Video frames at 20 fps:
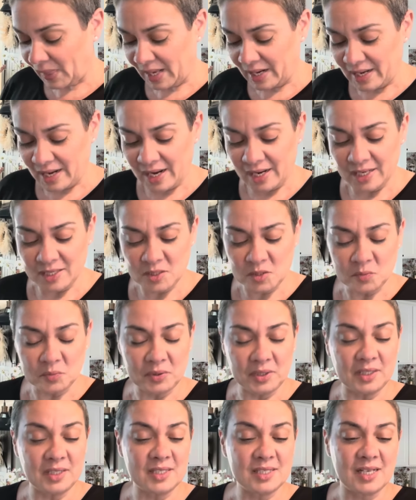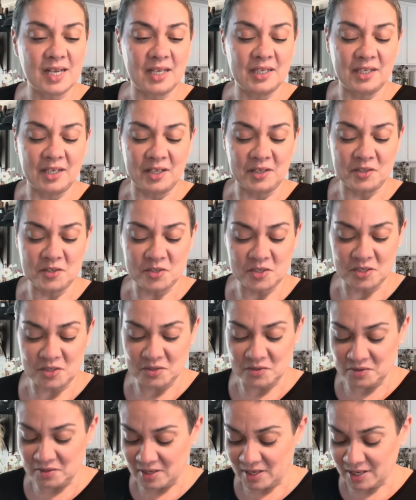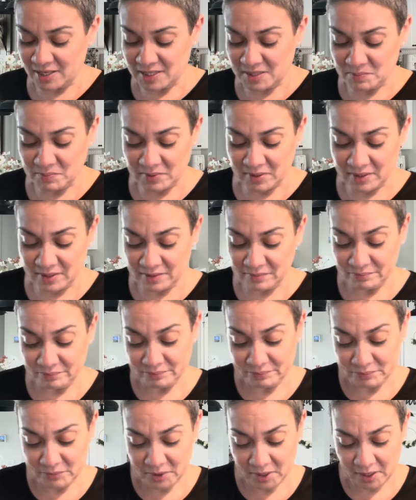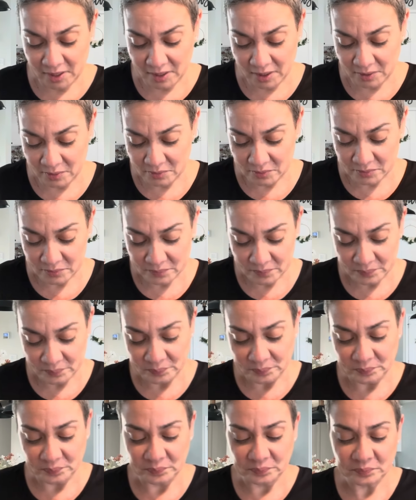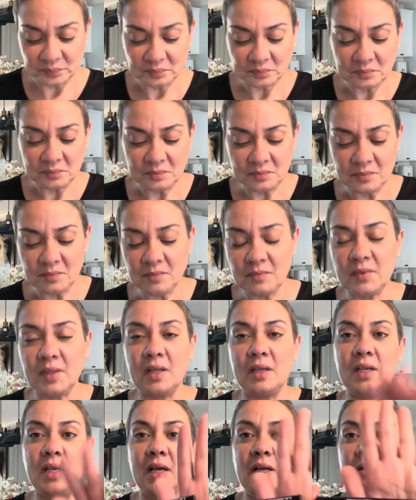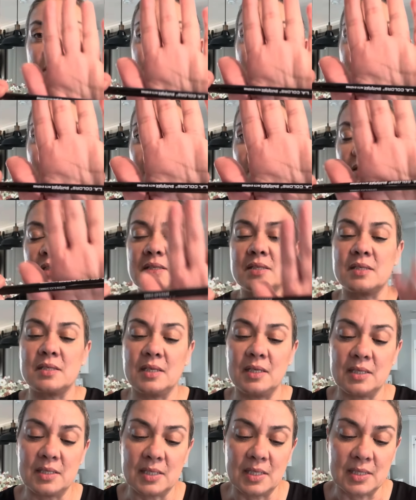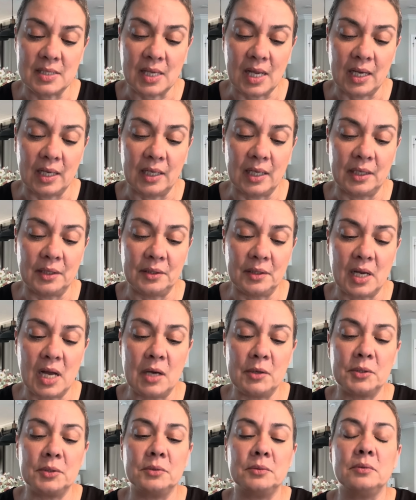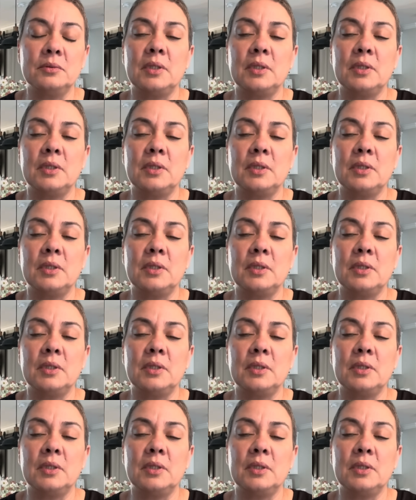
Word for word: I hate to bring this kind of energy to you guys, but what can I do? Yeah, it looks like this. It says eyeliner, auto